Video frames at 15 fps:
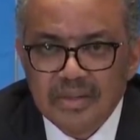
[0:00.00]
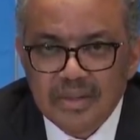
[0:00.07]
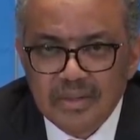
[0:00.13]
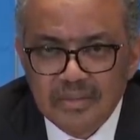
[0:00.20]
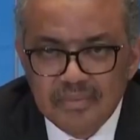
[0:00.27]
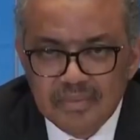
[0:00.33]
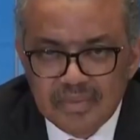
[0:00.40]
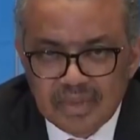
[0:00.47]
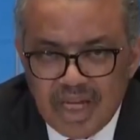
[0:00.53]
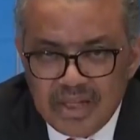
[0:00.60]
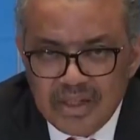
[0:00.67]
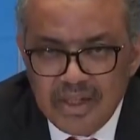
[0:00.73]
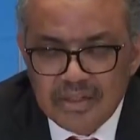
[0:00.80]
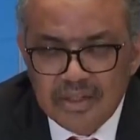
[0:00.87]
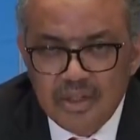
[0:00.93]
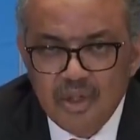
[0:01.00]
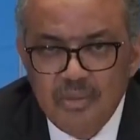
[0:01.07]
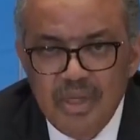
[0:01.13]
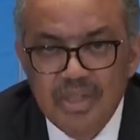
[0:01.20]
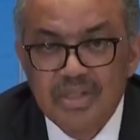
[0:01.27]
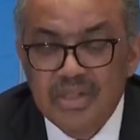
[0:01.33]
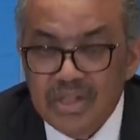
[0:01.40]
"We all want this to
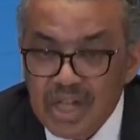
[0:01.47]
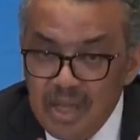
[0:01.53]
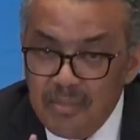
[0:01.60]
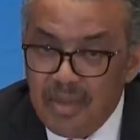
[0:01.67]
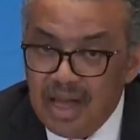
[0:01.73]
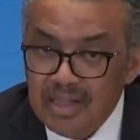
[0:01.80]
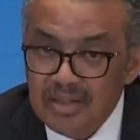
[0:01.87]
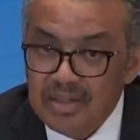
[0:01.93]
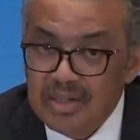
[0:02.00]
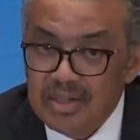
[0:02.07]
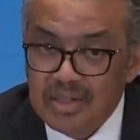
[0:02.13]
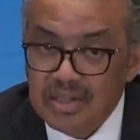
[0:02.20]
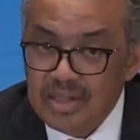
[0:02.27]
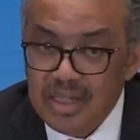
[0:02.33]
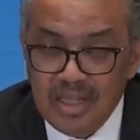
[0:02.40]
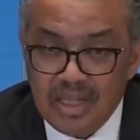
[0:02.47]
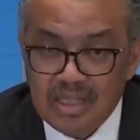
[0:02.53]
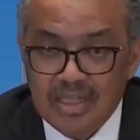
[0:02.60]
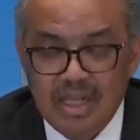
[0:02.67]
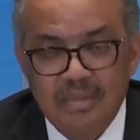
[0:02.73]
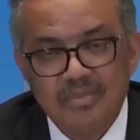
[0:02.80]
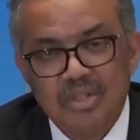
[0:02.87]
be over. We all
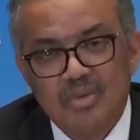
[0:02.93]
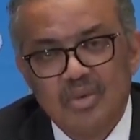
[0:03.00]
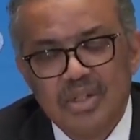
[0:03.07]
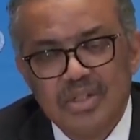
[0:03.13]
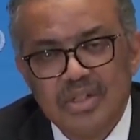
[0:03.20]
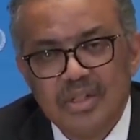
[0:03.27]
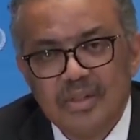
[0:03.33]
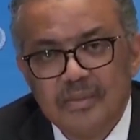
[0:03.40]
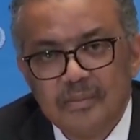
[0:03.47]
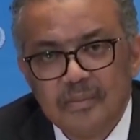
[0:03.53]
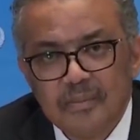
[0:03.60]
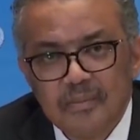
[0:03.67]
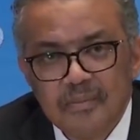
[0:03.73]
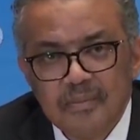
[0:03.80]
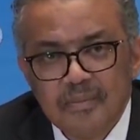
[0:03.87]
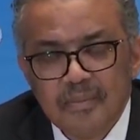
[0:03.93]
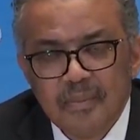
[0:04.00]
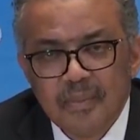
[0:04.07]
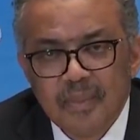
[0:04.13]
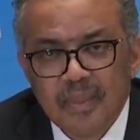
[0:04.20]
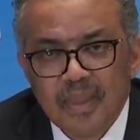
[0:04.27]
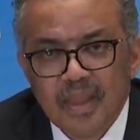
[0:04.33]
want to get on with our lives.
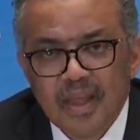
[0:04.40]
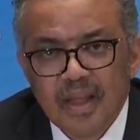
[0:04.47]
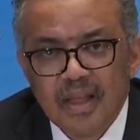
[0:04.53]
But the